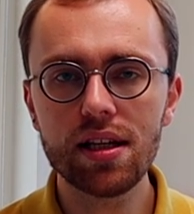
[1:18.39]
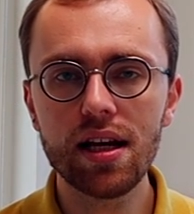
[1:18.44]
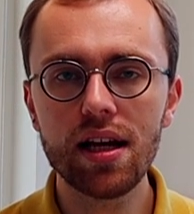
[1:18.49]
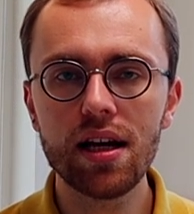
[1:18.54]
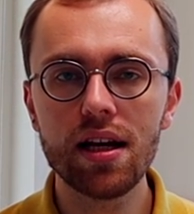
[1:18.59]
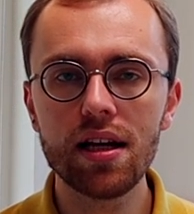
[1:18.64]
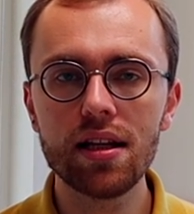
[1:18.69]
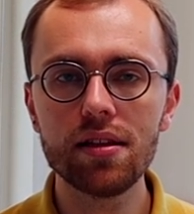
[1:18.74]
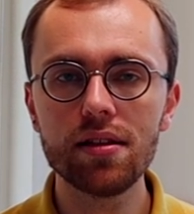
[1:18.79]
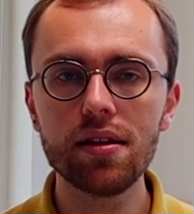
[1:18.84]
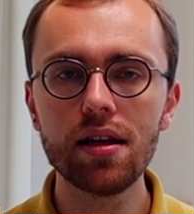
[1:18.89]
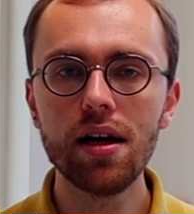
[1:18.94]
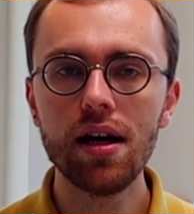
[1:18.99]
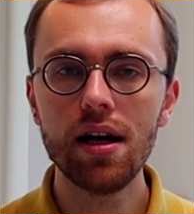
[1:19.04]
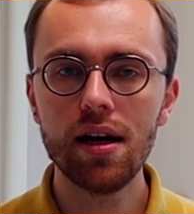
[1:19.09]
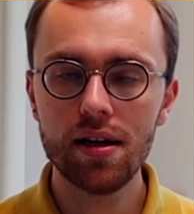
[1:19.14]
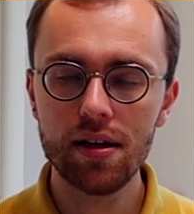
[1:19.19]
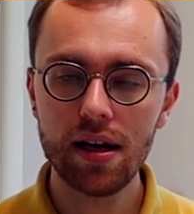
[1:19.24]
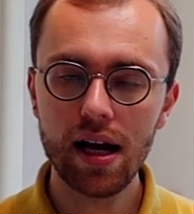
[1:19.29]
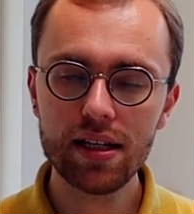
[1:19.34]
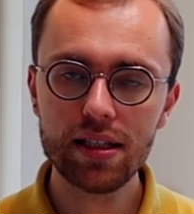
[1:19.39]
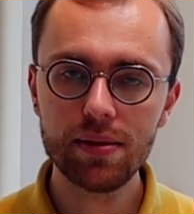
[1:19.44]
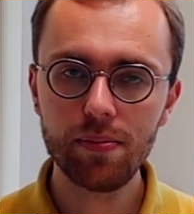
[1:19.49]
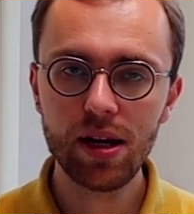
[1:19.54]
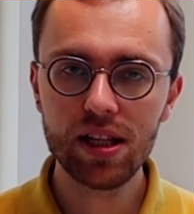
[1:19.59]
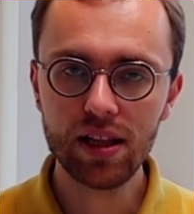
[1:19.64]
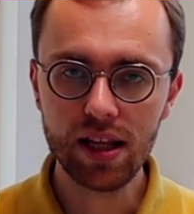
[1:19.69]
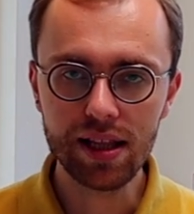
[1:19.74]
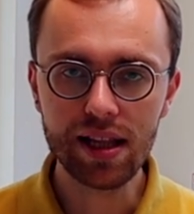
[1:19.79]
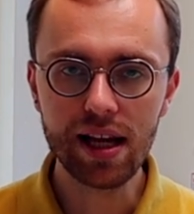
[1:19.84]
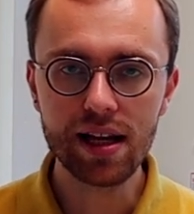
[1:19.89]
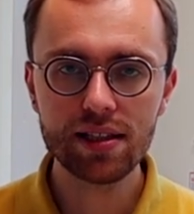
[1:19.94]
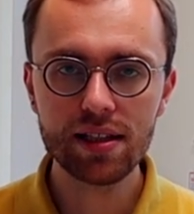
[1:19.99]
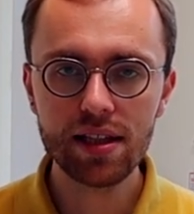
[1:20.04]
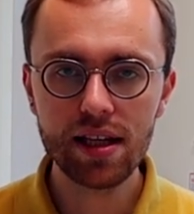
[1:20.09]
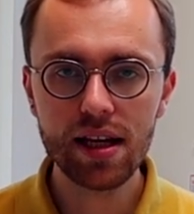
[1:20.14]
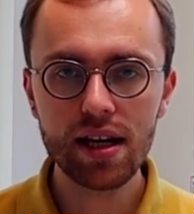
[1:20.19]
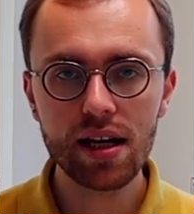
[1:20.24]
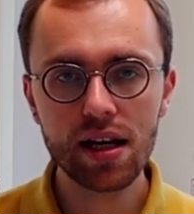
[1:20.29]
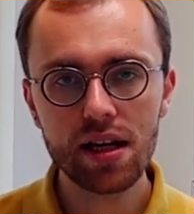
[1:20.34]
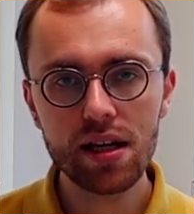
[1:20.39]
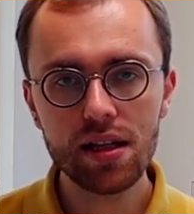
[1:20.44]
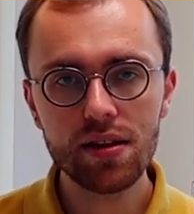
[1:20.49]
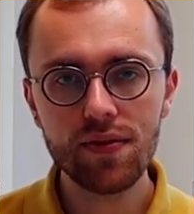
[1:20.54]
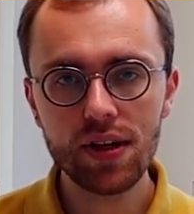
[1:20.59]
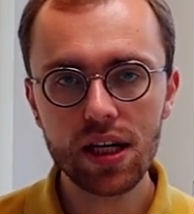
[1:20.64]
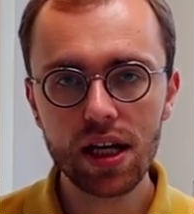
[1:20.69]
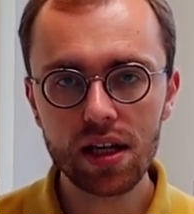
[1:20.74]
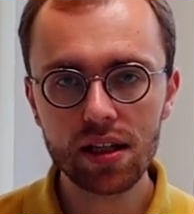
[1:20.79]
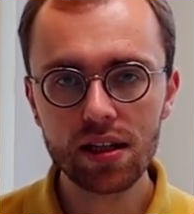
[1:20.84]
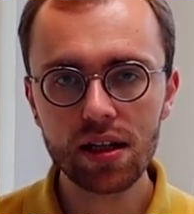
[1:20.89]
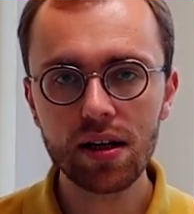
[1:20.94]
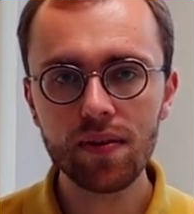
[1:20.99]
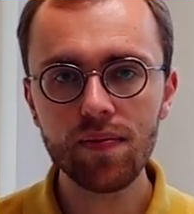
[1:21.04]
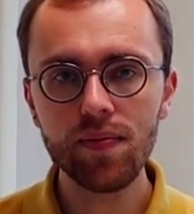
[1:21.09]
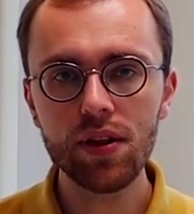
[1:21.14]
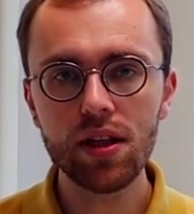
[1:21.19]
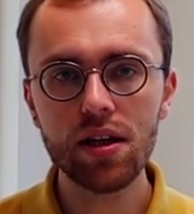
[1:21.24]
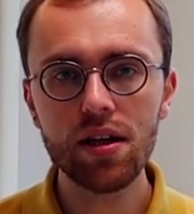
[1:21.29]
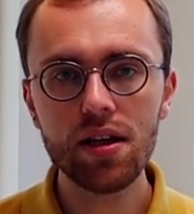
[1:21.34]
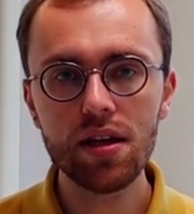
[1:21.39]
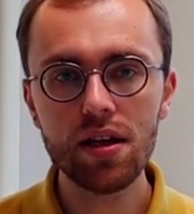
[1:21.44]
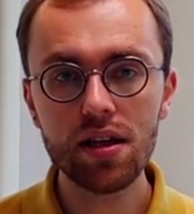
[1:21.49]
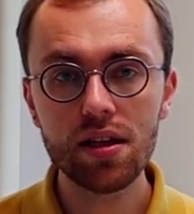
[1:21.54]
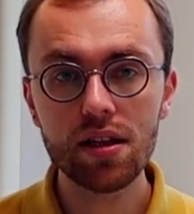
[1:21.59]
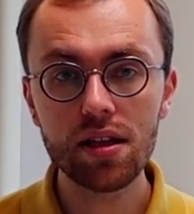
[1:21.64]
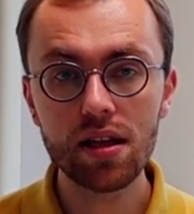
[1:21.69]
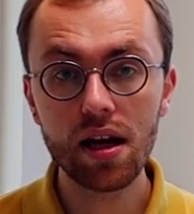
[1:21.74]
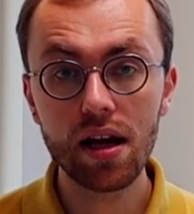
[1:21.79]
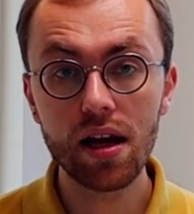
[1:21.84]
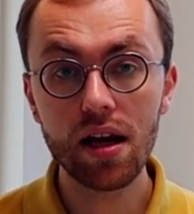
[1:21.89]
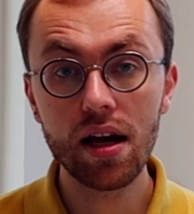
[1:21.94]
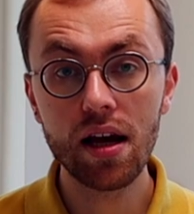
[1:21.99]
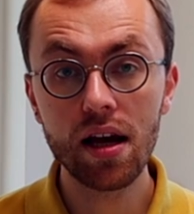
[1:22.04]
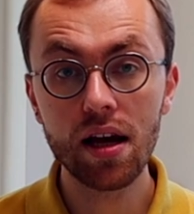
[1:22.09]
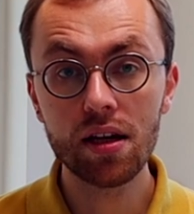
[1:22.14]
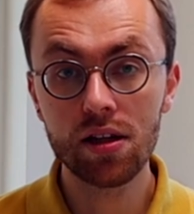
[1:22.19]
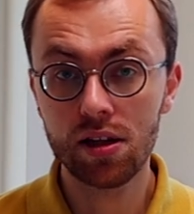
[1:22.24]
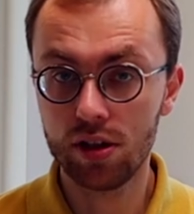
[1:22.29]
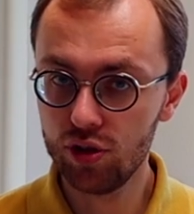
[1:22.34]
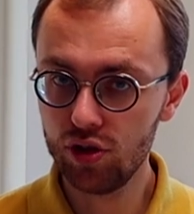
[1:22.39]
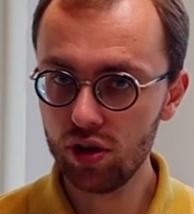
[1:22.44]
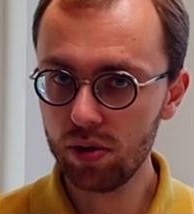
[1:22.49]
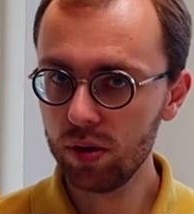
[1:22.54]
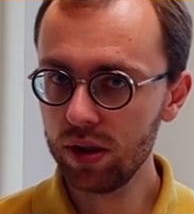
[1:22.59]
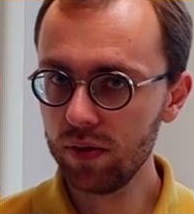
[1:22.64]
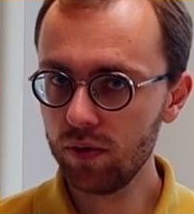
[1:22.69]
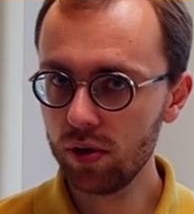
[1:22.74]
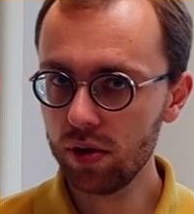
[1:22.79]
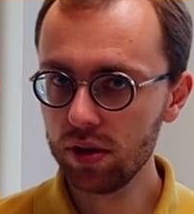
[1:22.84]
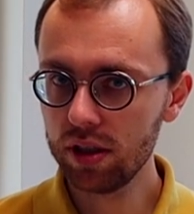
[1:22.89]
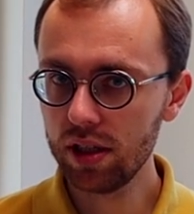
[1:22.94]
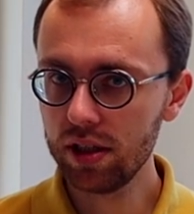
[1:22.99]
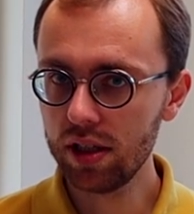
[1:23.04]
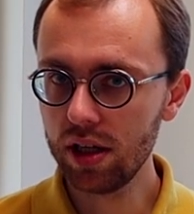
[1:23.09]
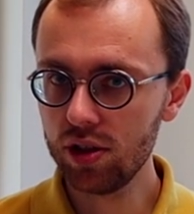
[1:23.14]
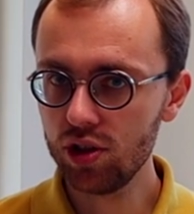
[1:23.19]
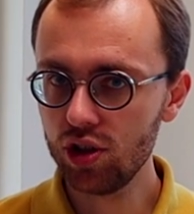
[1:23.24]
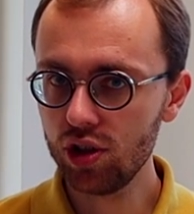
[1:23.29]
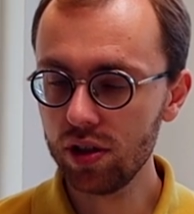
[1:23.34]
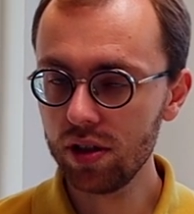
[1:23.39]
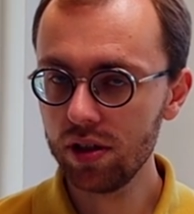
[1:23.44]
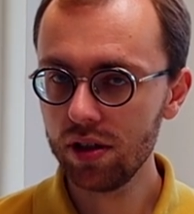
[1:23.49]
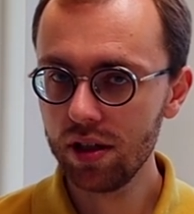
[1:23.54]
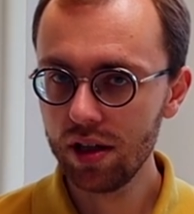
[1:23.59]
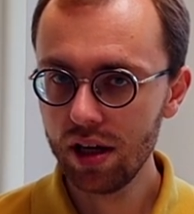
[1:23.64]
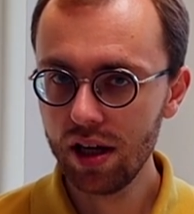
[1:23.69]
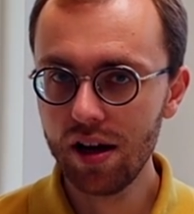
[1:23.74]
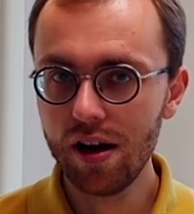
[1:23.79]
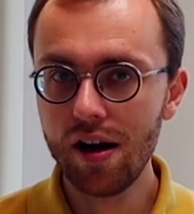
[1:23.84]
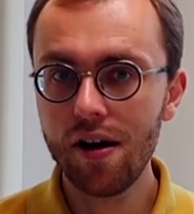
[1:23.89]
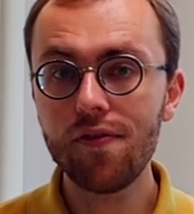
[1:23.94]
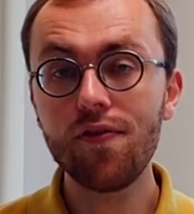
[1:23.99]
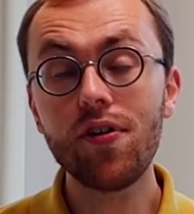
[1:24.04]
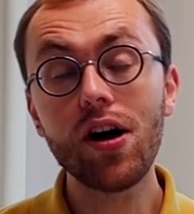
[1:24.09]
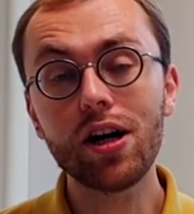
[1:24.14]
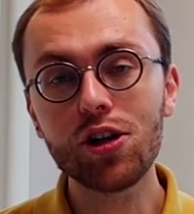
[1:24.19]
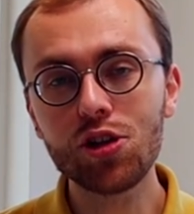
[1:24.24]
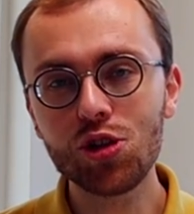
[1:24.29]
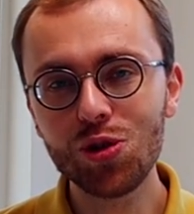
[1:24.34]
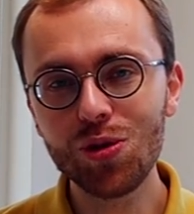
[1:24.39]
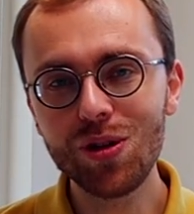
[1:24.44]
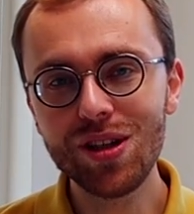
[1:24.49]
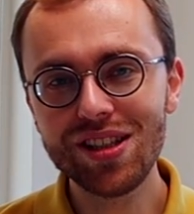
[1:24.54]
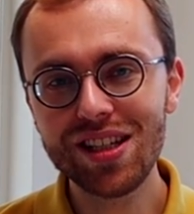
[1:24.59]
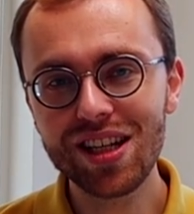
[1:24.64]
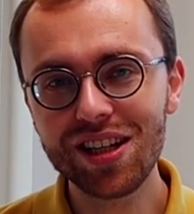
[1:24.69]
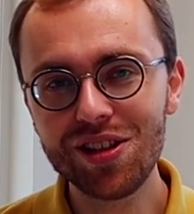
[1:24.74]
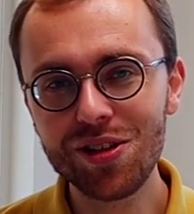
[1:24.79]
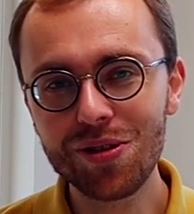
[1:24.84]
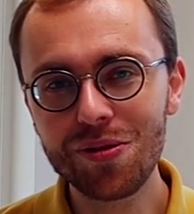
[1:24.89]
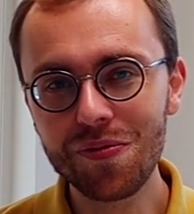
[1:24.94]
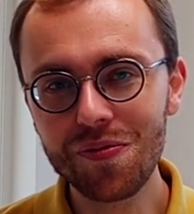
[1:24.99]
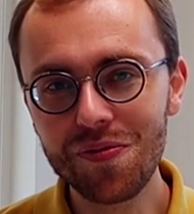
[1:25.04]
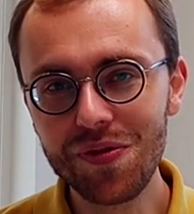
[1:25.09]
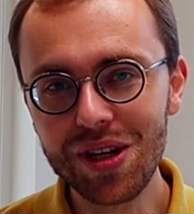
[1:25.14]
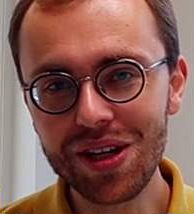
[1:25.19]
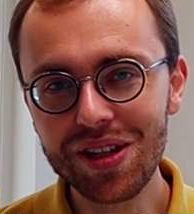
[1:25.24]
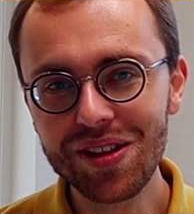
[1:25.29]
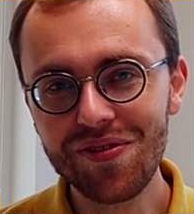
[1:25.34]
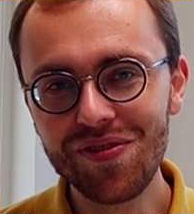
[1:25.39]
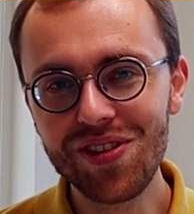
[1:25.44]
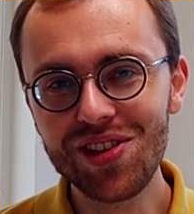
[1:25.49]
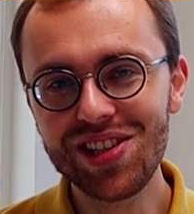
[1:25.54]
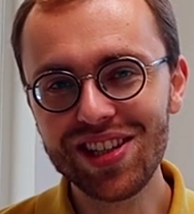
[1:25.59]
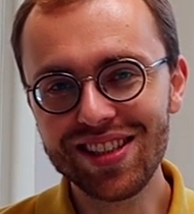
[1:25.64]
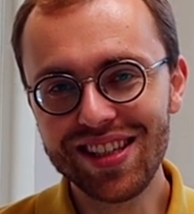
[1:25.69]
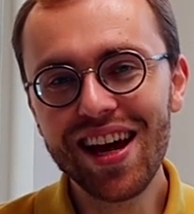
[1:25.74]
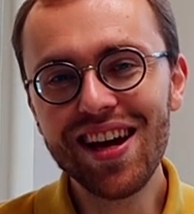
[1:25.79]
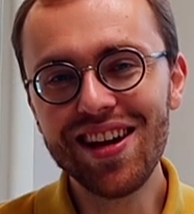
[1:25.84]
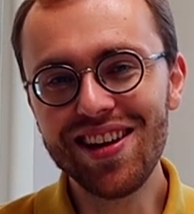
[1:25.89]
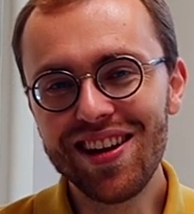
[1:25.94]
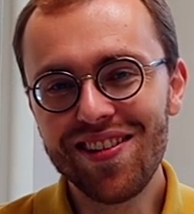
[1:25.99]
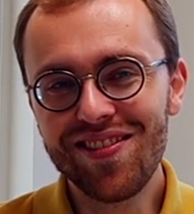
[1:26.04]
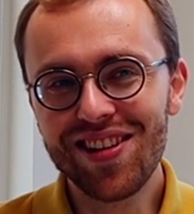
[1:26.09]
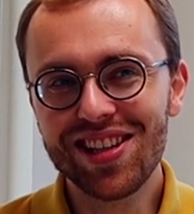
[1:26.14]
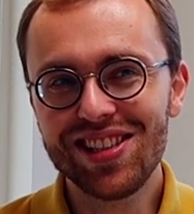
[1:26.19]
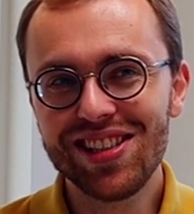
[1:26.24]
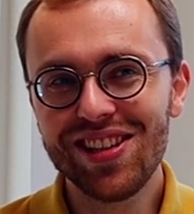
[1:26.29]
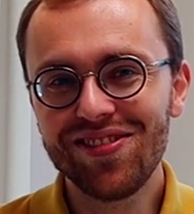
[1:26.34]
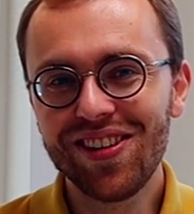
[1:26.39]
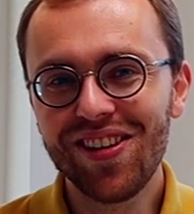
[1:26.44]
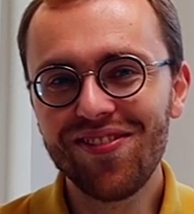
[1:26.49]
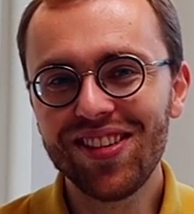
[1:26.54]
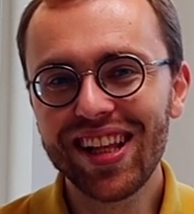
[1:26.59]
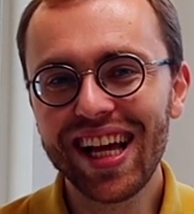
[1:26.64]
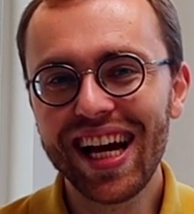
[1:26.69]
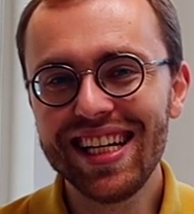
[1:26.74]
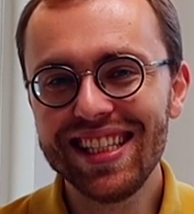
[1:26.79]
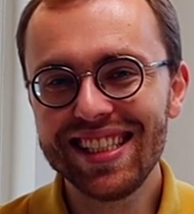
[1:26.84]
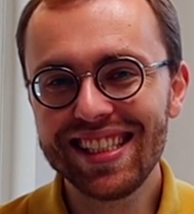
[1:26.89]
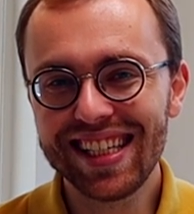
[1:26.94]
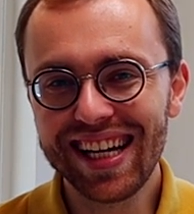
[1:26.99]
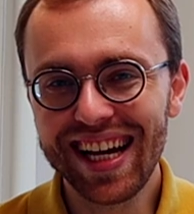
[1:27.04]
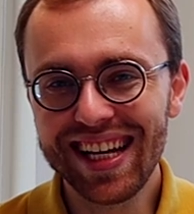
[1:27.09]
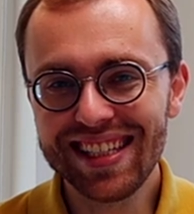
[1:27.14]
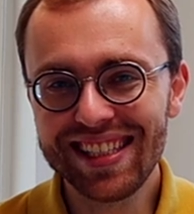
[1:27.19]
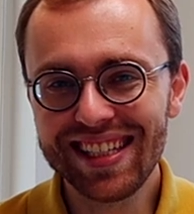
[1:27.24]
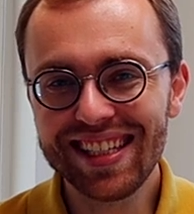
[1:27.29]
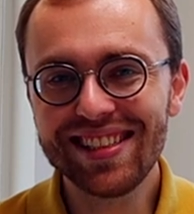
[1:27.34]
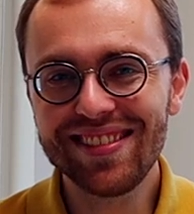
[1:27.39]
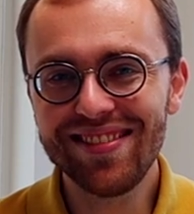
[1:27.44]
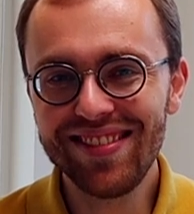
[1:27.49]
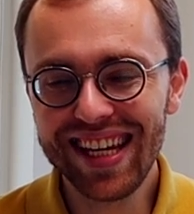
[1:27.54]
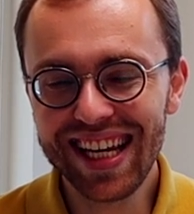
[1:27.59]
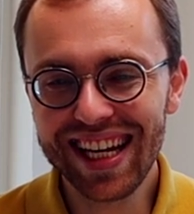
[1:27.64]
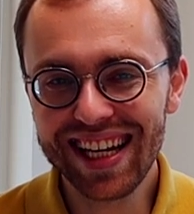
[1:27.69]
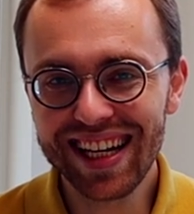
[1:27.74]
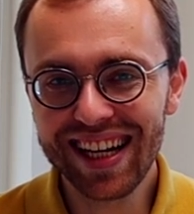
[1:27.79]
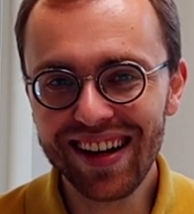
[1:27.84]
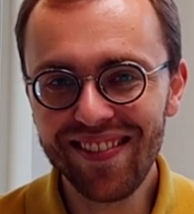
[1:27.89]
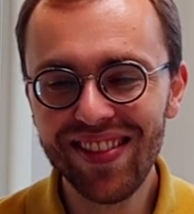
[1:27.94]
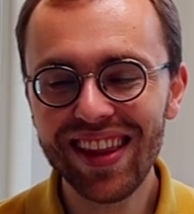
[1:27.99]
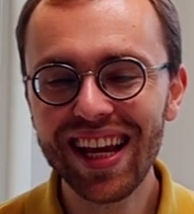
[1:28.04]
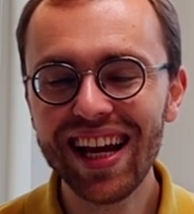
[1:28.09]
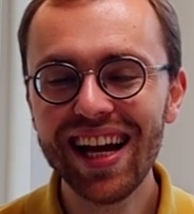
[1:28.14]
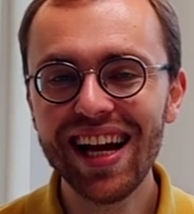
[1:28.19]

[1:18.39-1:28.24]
And I spent another year in Vienna in a German word, attention, Fachhochschule Technikum Wien, which is University of Applied Sciences, Vienna.